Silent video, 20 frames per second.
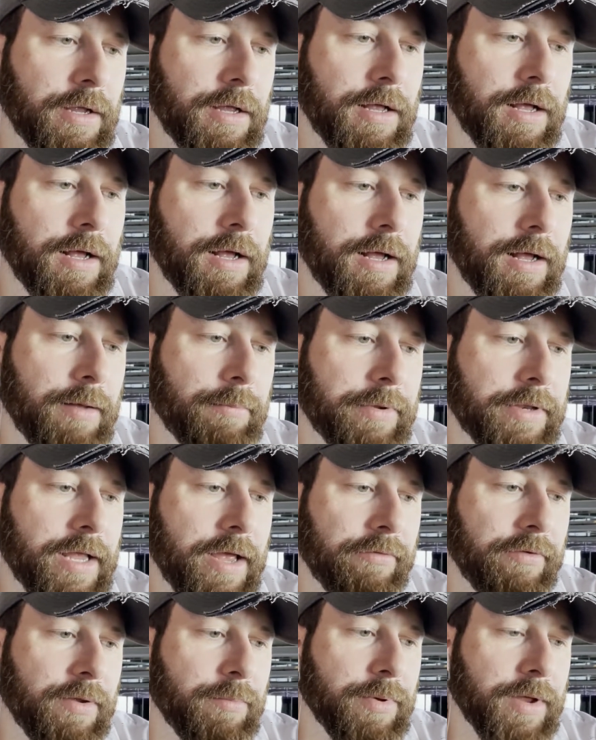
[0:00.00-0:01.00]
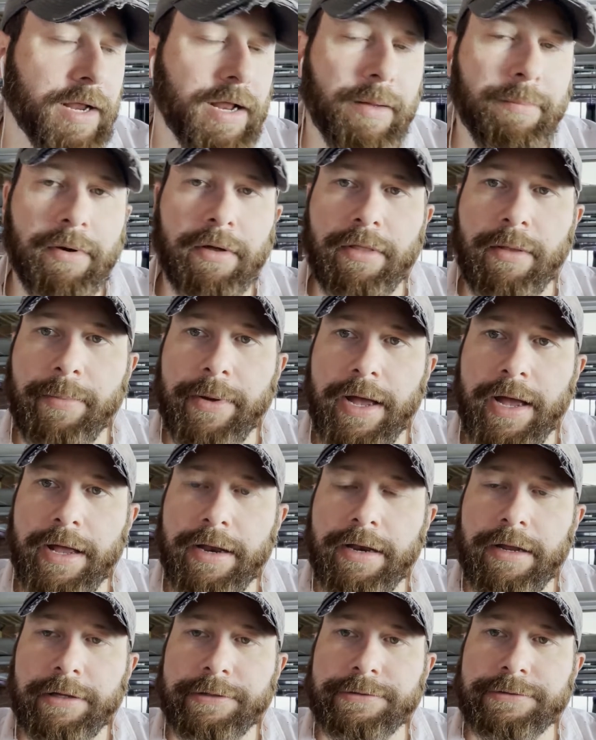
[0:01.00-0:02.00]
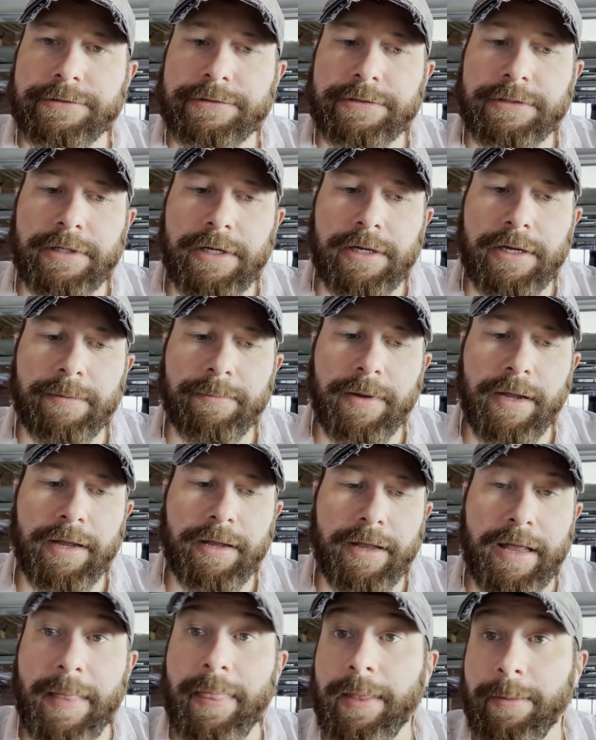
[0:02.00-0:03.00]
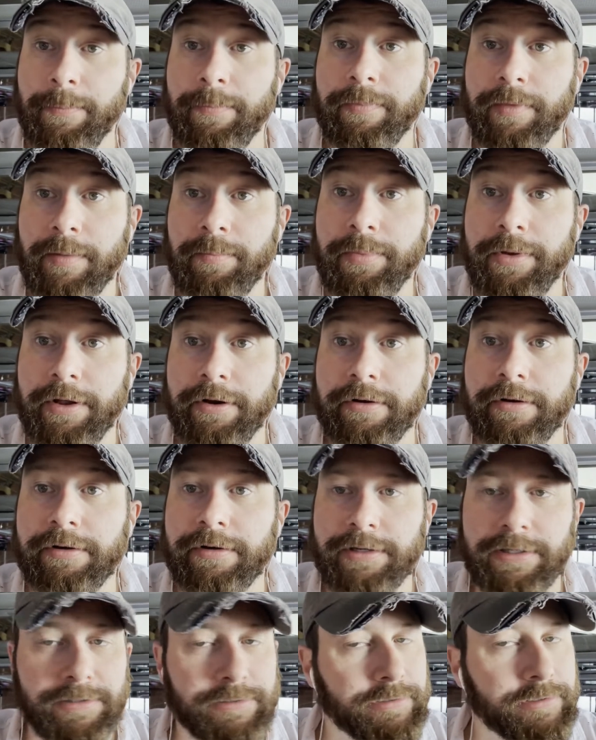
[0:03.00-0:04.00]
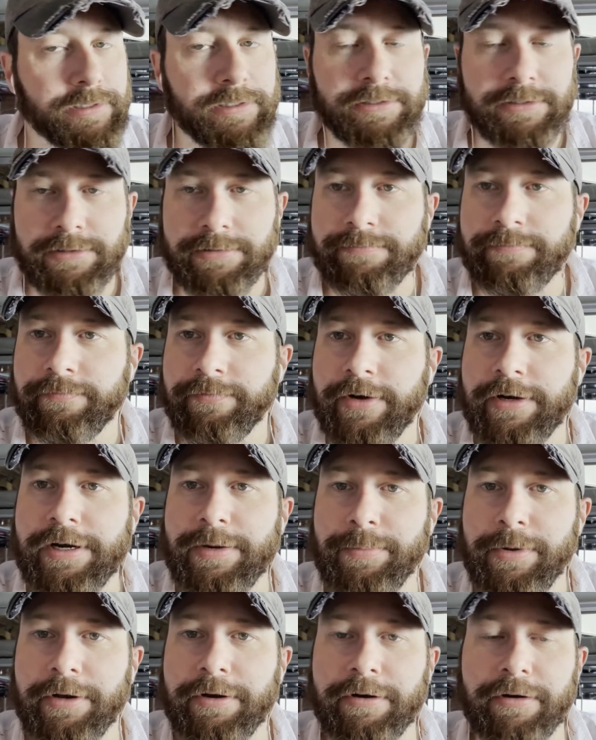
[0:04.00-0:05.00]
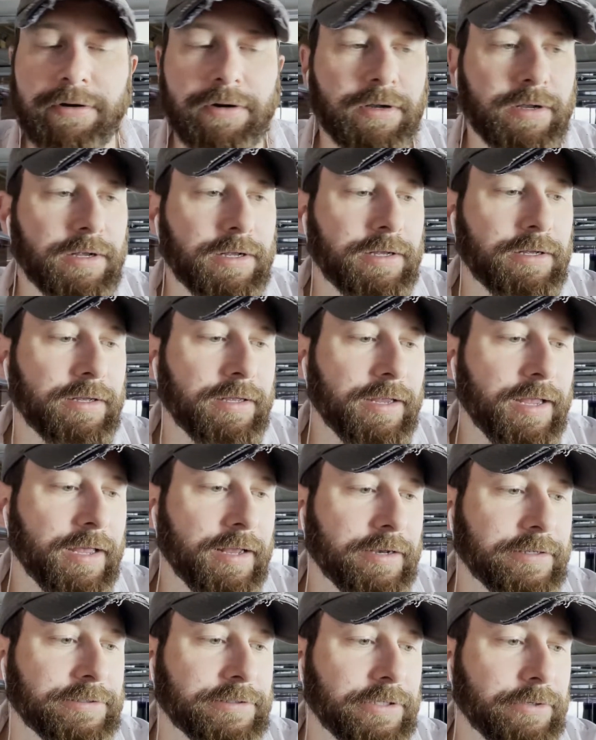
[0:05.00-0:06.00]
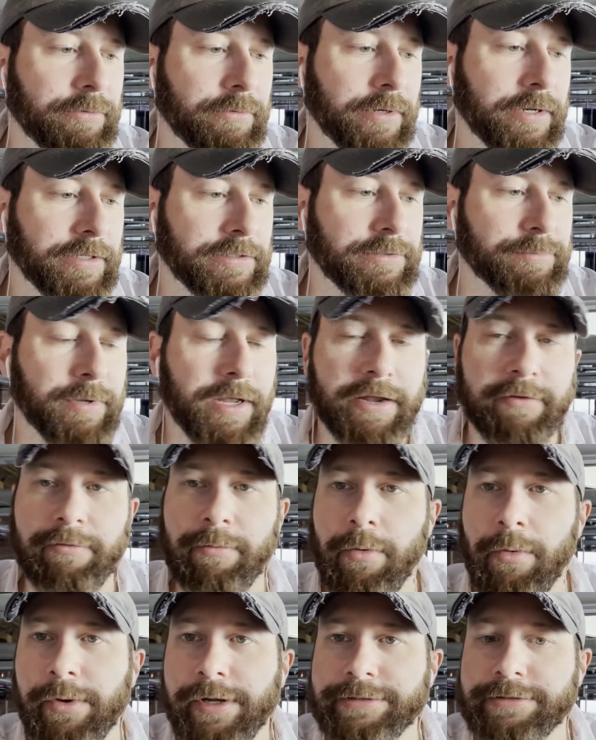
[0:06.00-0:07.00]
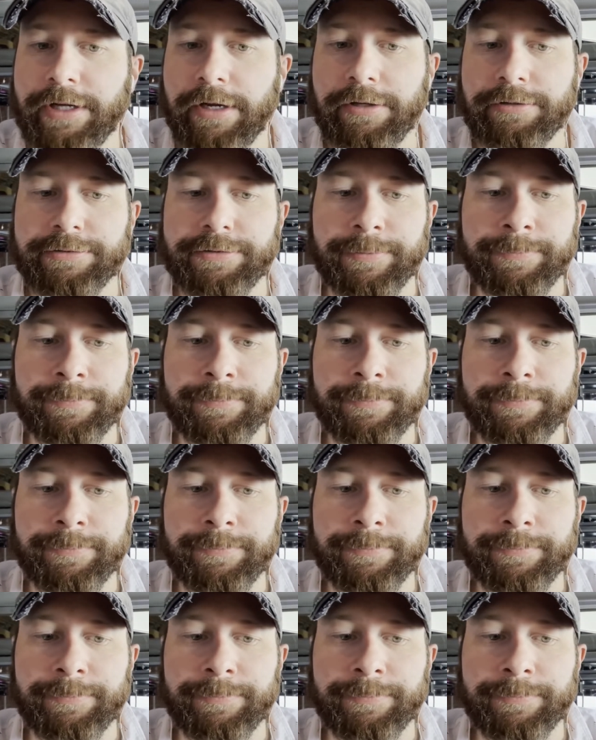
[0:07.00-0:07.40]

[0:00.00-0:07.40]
but definitely pick up on the pine notes and the bitter. It's very bitter, again, as you would expect from a West Coast.